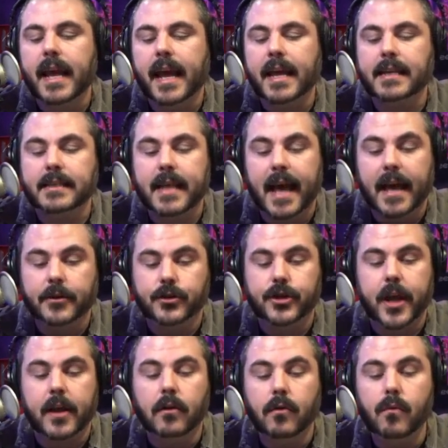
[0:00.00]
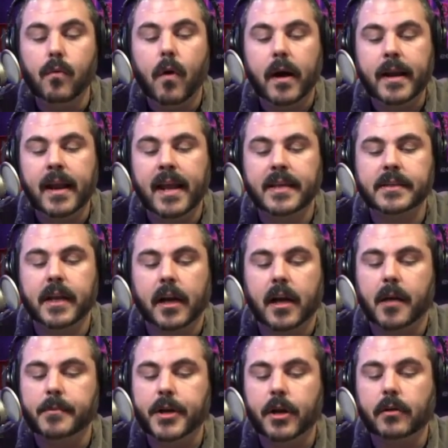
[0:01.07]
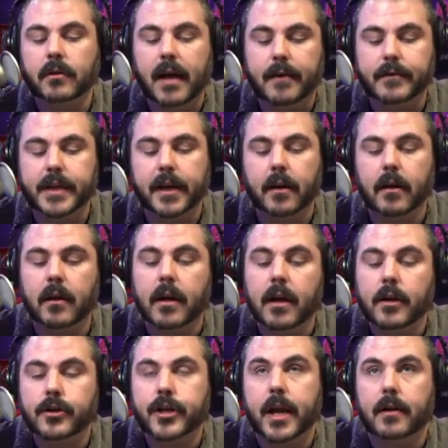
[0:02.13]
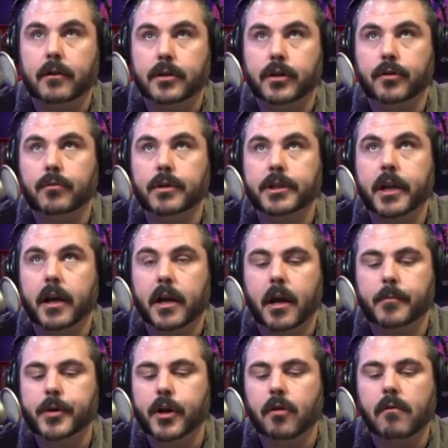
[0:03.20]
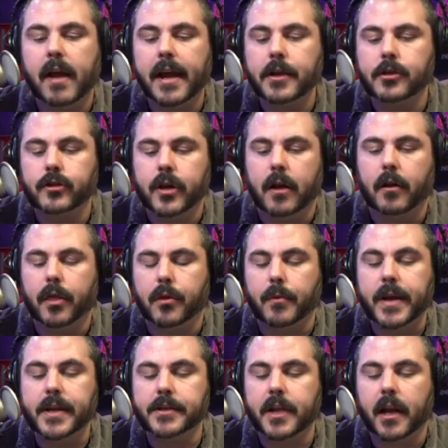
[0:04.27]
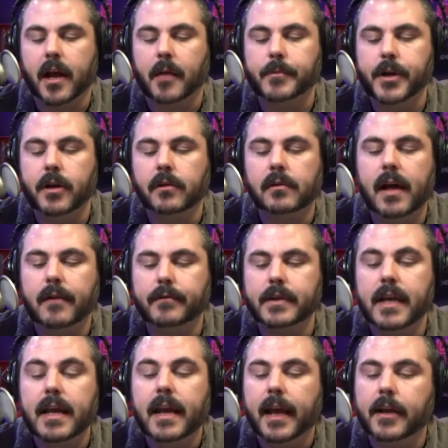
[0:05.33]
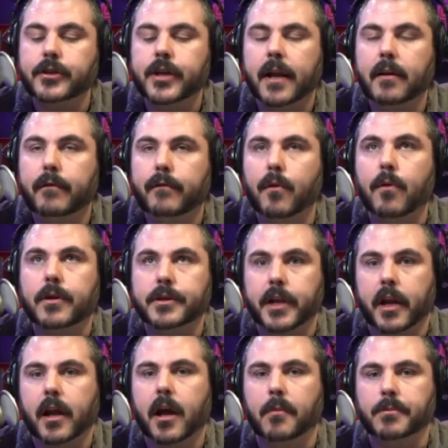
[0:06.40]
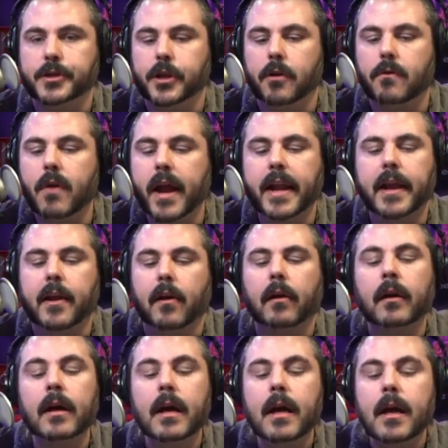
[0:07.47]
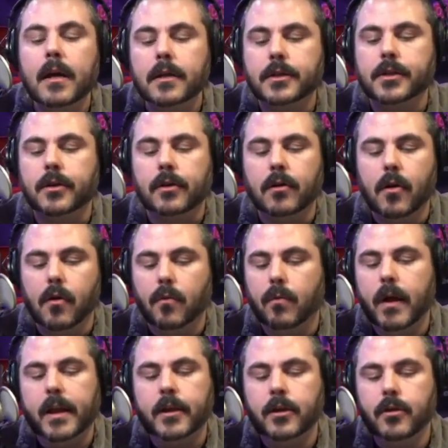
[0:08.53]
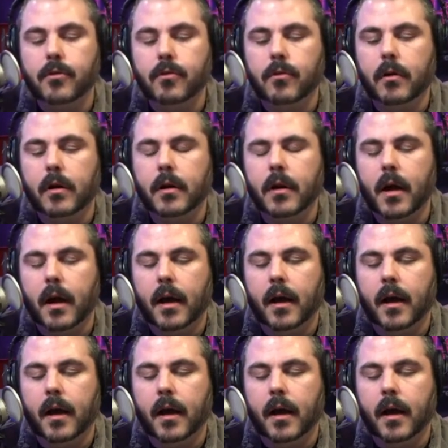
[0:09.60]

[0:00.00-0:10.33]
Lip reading: is that channel 1 is going to come to your left ear, channel 2 is going to come to your right, channel 3 is going to come to your left, and channel 4 is going to come to your right ear. So when you're